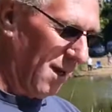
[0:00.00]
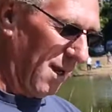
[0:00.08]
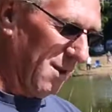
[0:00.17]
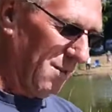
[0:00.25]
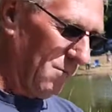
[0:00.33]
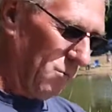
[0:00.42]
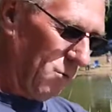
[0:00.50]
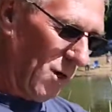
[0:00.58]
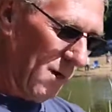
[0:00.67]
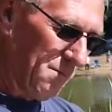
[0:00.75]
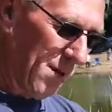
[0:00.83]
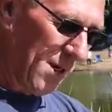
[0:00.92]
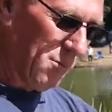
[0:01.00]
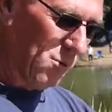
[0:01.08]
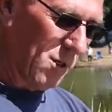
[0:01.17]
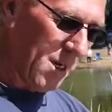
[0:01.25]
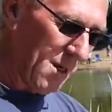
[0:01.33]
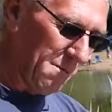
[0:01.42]
and why
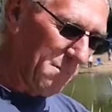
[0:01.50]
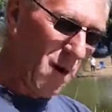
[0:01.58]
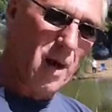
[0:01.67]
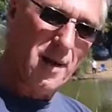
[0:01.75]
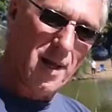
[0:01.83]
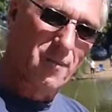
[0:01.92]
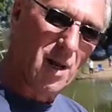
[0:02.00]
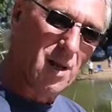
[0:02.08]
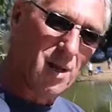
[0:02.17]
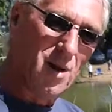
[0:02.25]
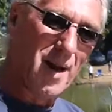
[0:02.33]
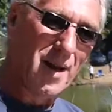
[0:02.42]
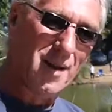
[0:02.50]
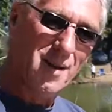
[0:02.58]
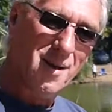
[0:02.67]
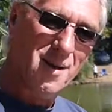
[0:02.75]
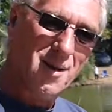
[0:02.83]
people keep buying heavier line,